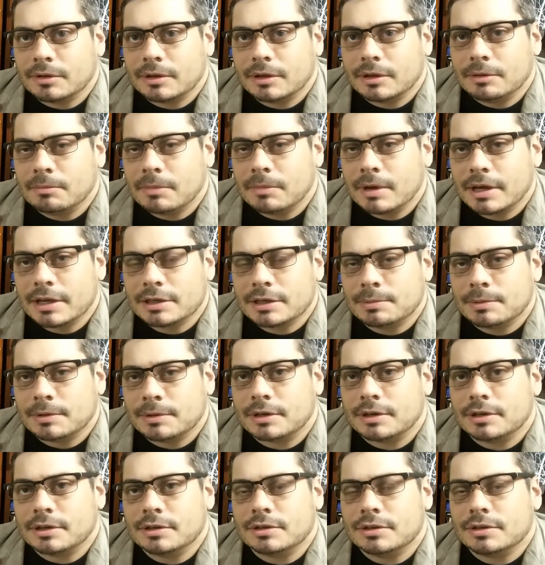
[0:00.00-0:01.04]
in my
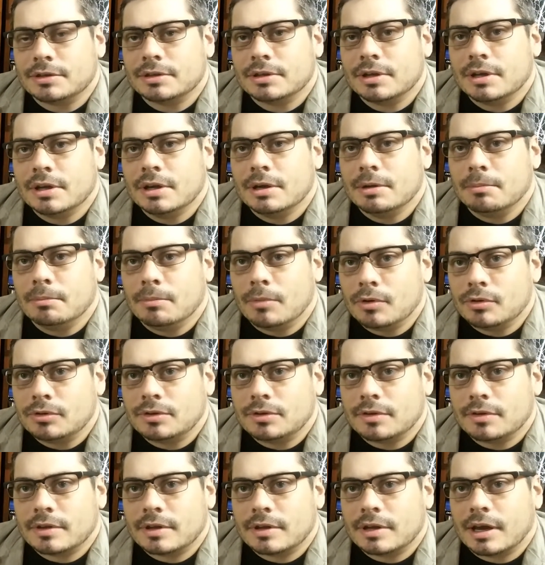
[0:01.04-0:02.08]
experience, most
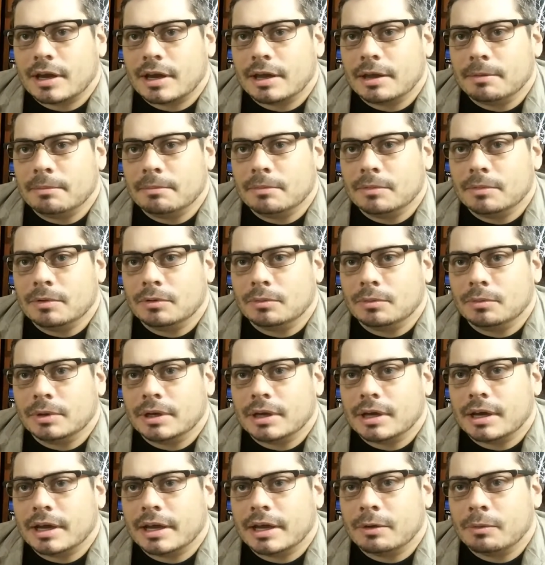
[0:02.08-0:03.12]
of the time, when
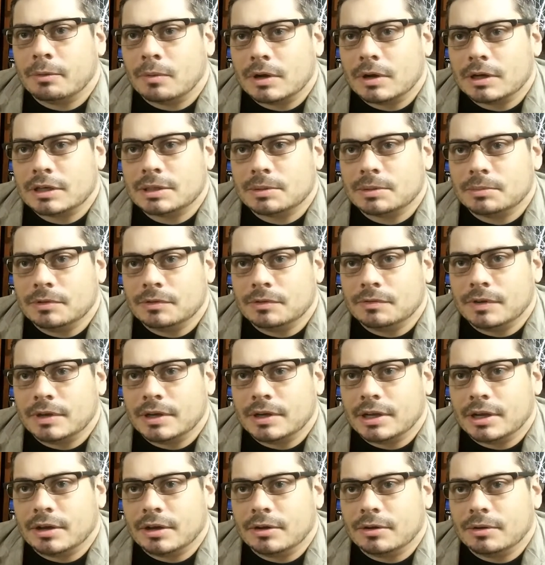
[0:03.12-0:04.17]
I watch someone's
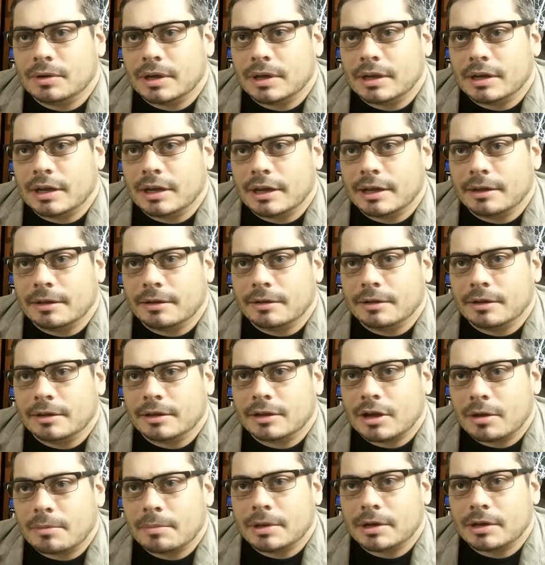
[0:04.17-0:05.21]
video and I
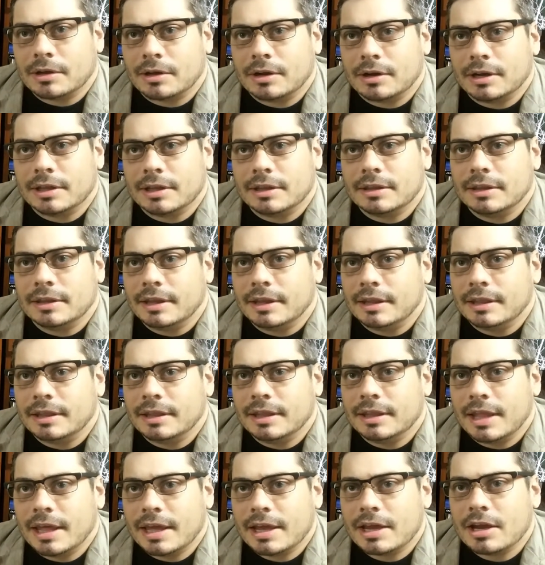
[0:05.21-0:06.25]
comment on it,
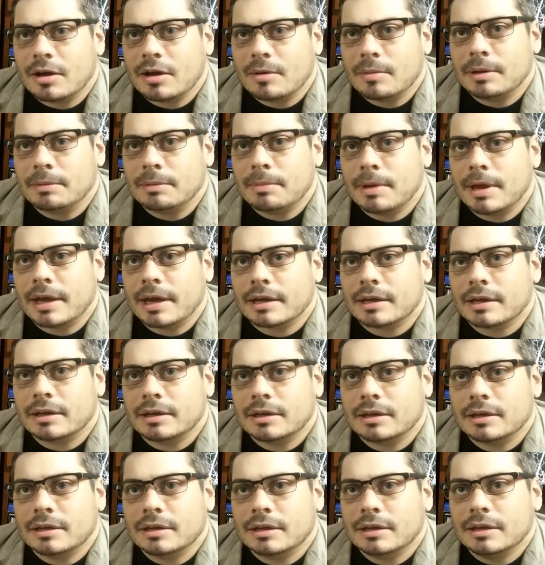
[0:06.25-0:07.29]
then they comment back
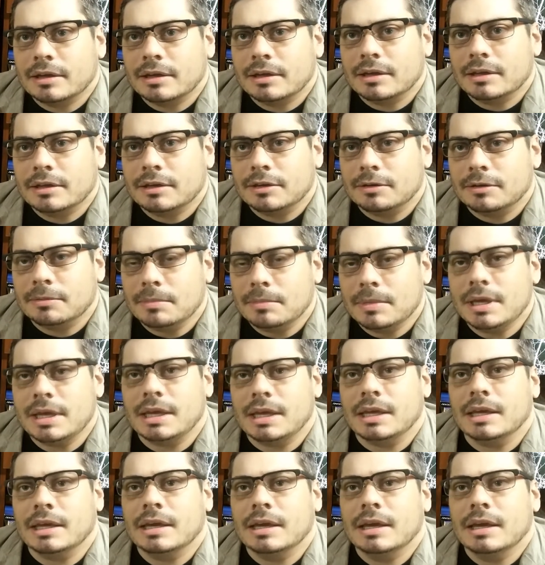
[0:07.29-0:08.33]
to
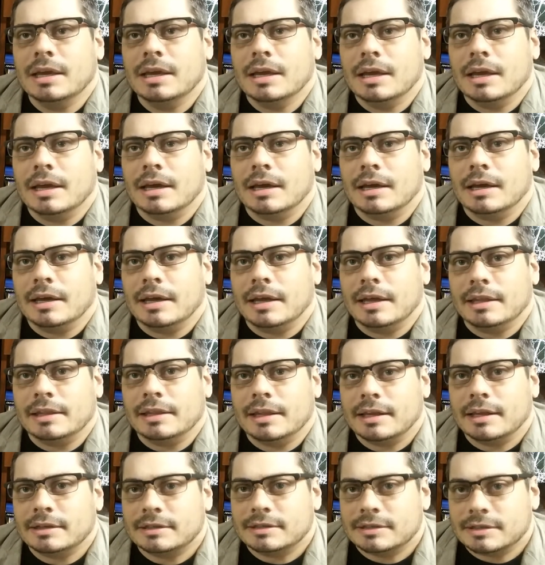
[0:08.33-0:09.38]
me. And
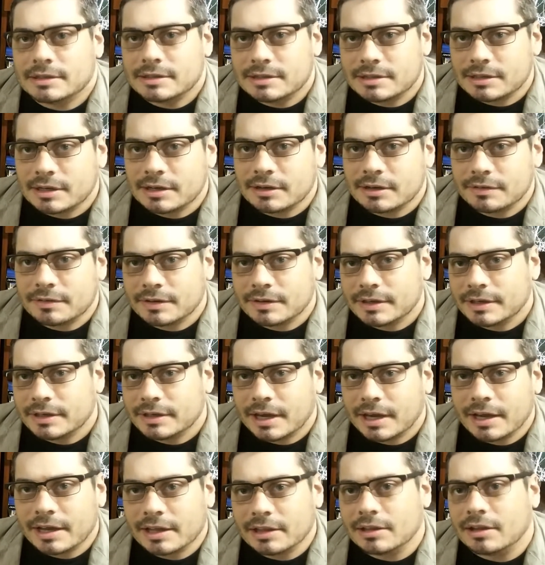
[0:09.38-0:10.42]
that's the start of a
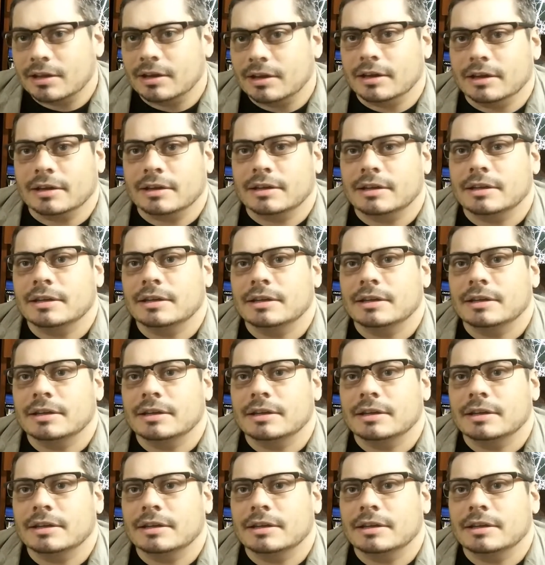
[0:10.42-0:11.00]
dialogue.